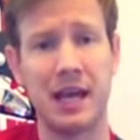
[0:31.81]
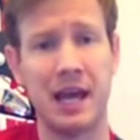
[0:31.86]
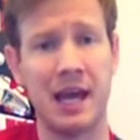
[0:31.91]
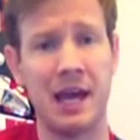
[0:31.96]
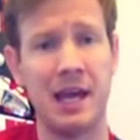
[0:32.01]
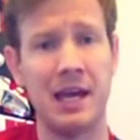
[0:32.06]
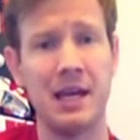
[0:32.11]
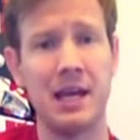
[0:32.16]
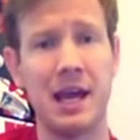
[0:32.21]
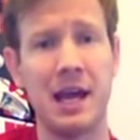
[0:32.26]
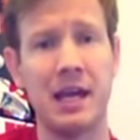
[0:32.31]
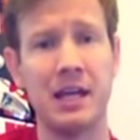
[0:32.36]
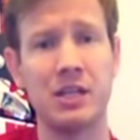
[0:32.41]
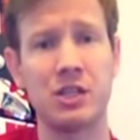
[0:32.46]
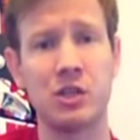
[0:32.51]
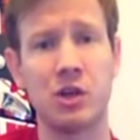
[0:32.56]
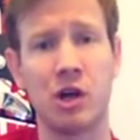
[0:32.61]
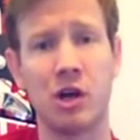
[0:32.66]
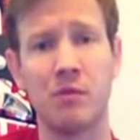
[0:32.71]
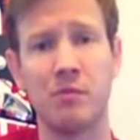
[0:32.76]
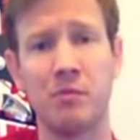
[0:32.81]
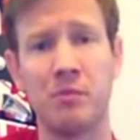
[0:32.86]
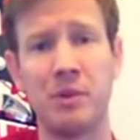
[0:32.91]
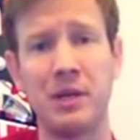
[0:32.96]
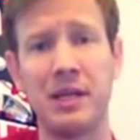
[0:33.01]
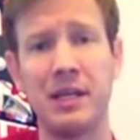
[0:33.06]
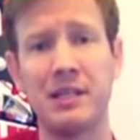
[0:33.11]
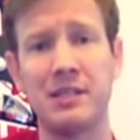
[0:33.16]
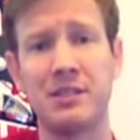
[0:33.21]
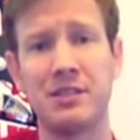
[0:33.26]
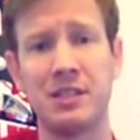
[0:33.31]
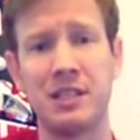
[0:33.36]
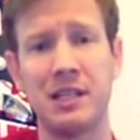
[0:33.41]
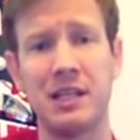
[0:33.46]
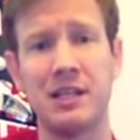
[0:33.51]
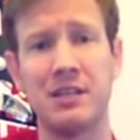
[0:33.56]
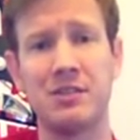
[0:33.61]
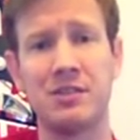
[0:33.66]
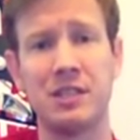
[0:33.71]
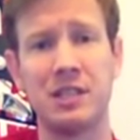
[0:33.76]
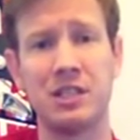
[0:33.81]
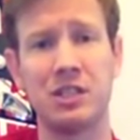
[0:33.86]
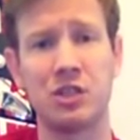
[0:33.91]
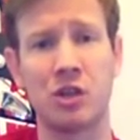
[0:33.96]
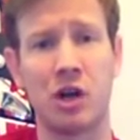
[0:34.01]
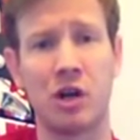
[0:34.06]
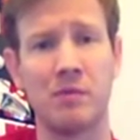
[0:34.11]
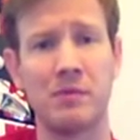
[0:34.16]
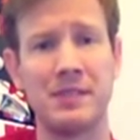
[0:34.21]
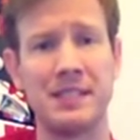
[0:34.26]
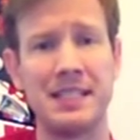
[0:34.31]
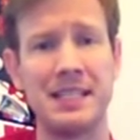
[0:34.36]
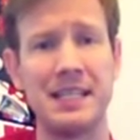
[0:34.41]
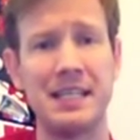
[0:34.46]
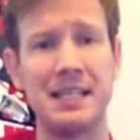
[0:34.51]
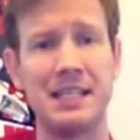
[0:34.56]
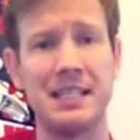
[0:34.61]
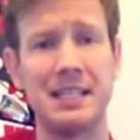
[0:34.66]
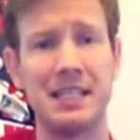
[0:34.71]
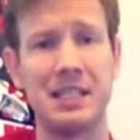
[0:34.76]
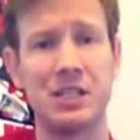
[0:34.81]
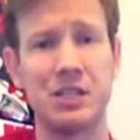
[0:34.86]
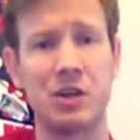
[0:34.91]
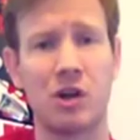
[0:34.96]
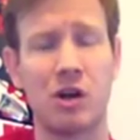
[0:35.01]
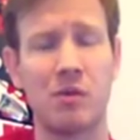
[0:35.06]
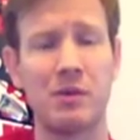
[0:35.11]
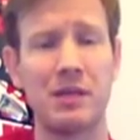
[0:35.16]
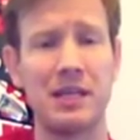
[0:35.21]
A sharp, B, C, C sharp, D, D sharp,